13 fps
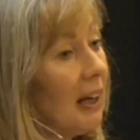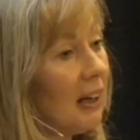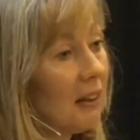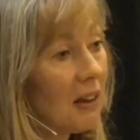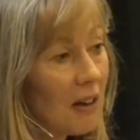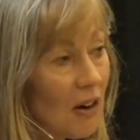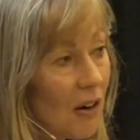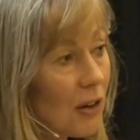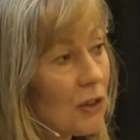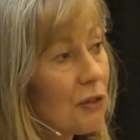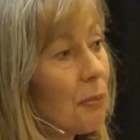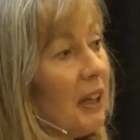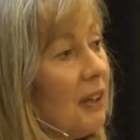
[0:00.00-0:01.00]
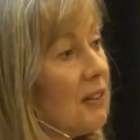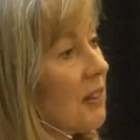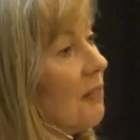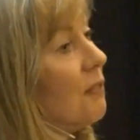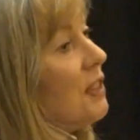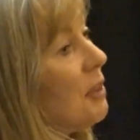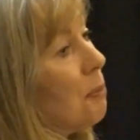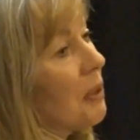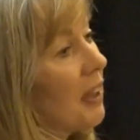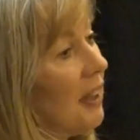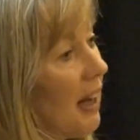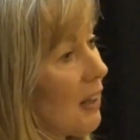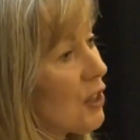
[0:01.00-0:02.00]
in a heart space of deep
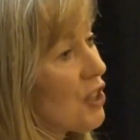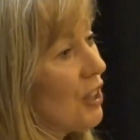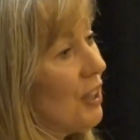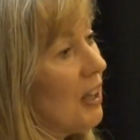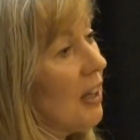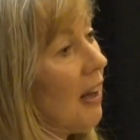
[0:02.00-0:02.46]
connection.